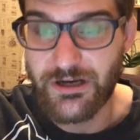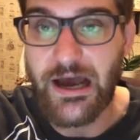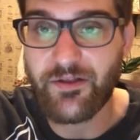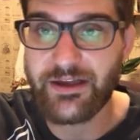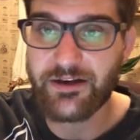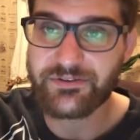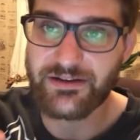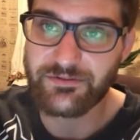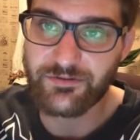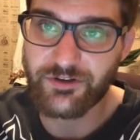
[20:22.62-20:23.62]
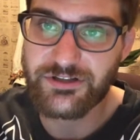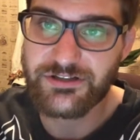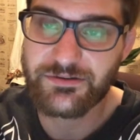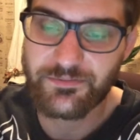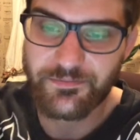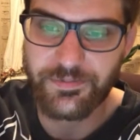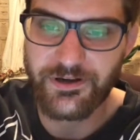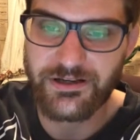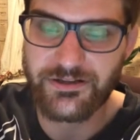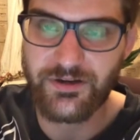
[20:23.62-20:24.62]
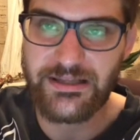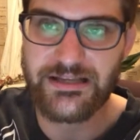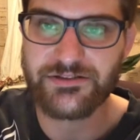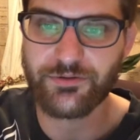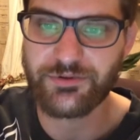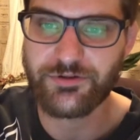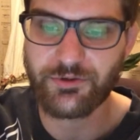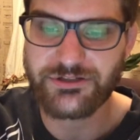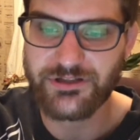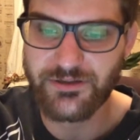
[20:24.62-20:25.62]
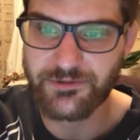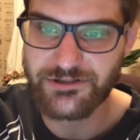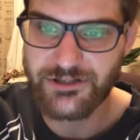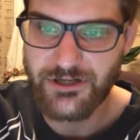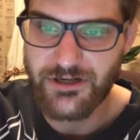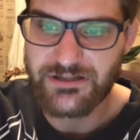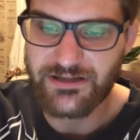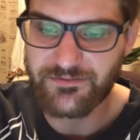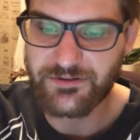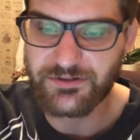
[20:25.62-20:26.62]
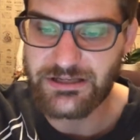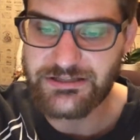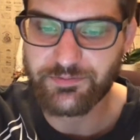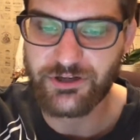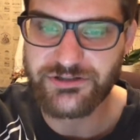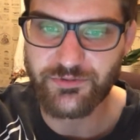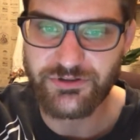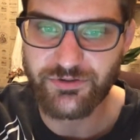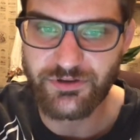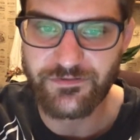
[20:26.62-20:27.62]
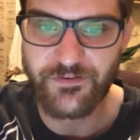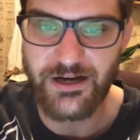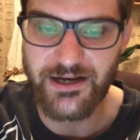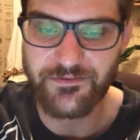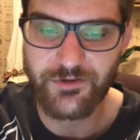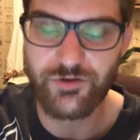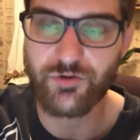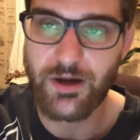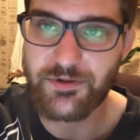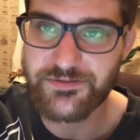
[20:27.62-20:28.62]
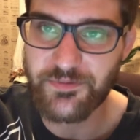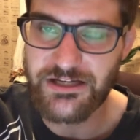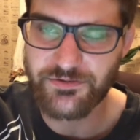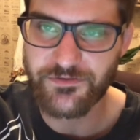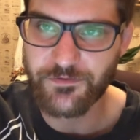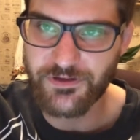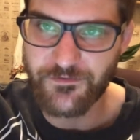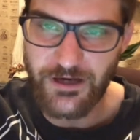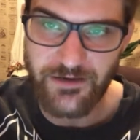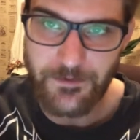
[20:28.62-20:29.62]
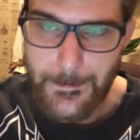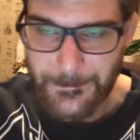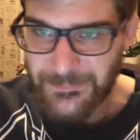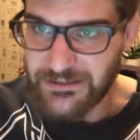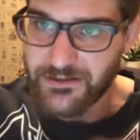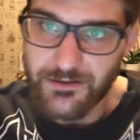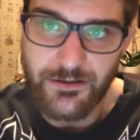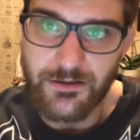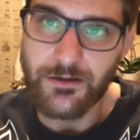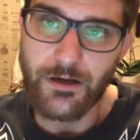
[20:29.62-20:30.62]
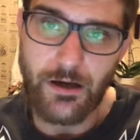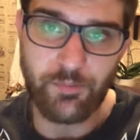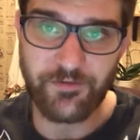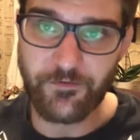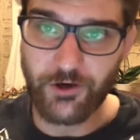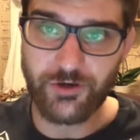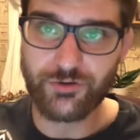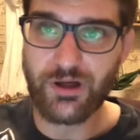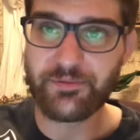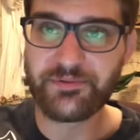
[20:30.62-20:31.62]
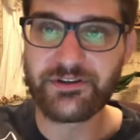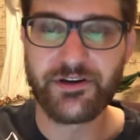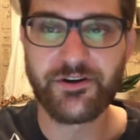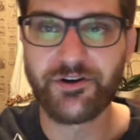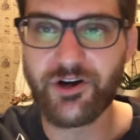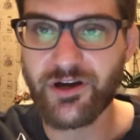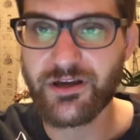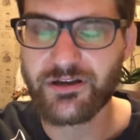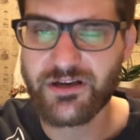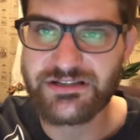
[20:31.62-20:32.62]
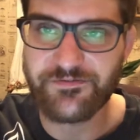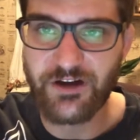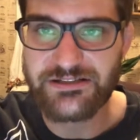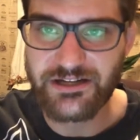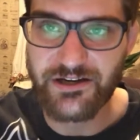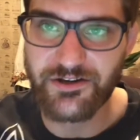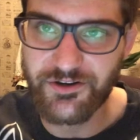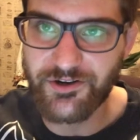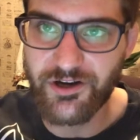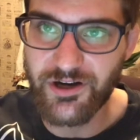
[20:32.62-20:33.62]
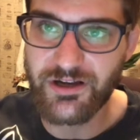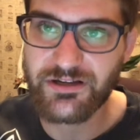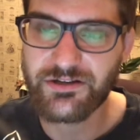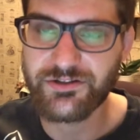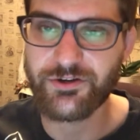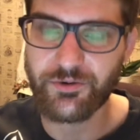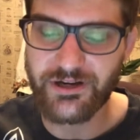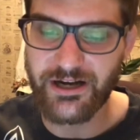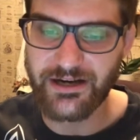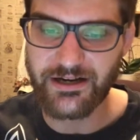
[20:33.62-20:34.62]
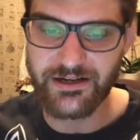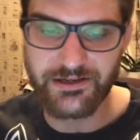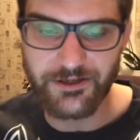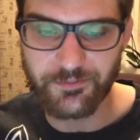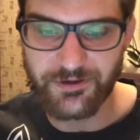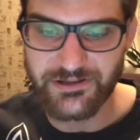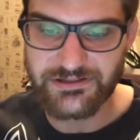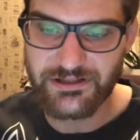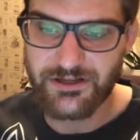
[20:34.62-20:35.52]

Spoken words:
I like how Devin looked, but he takes a little bit too much damage. Devin is plus 125. CUTELABA is minus 145. I prefer CUTELABA be the underdog because he fights like an underdog, do or die kind of, but